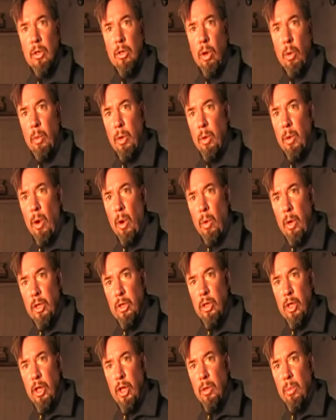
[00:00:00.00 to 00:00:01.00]
so we won't
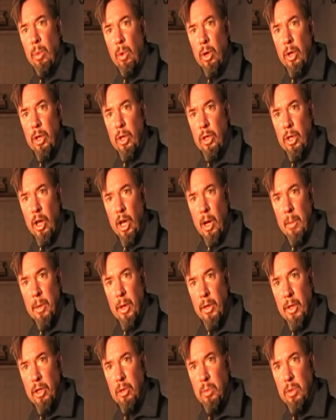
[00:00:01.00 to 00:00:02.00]
waste any more of your time
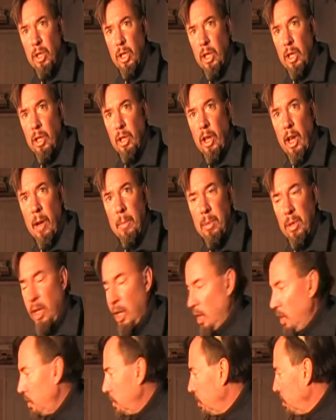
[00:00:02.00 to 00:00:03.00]
on this particular
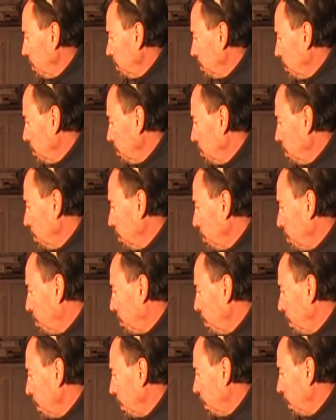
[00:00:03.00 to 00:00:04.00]
application because I'm sure you're
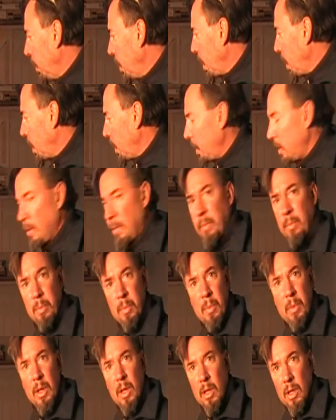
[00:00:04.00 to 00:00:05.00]
pretty good at it.
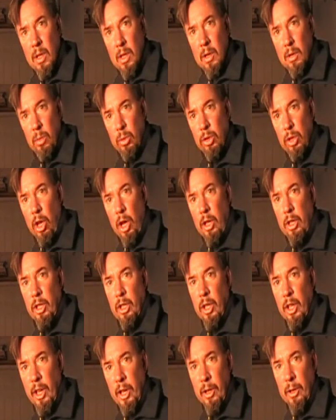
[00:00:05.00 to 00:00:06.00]
We'll talk
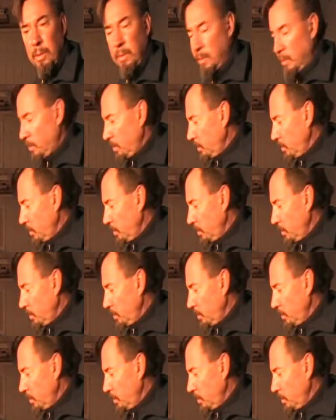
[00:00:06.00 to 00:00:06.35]
to you later.